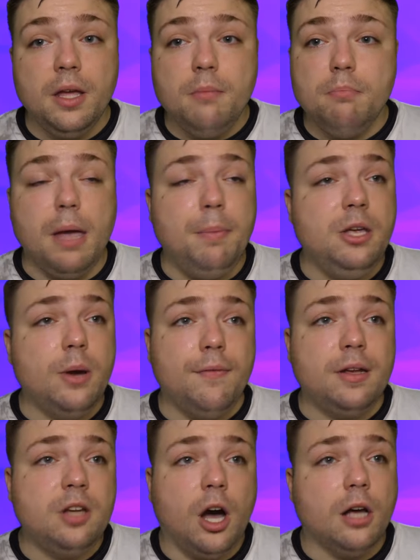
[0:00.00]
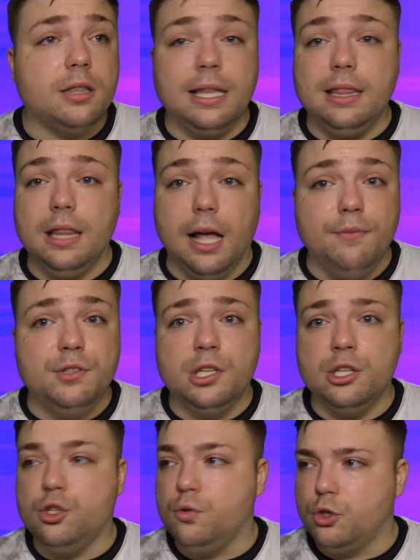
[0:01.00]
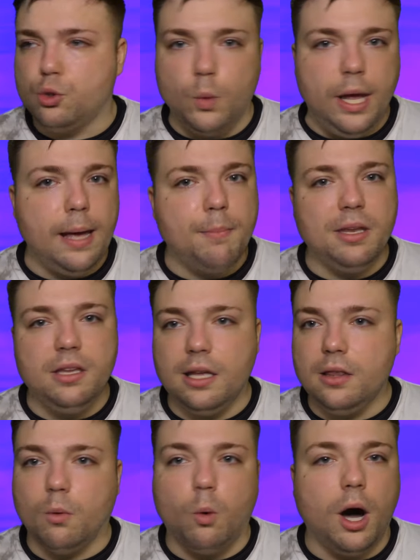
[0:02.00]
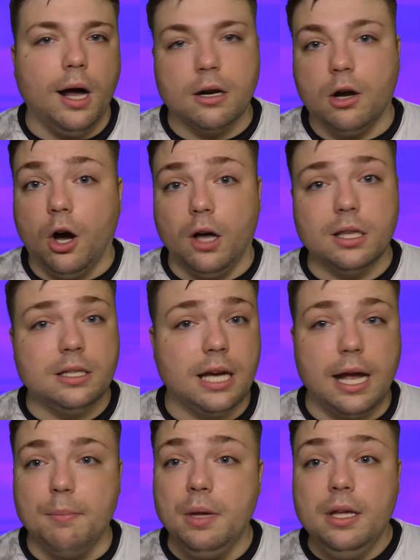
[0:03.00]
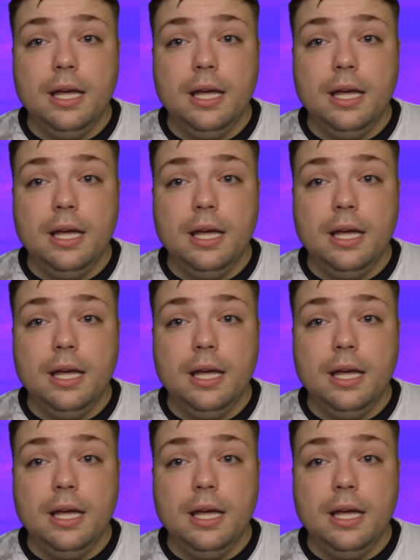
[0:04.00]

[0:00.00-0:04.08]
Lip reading: Maybe you have a dog that loves to swim and get in the water all the time,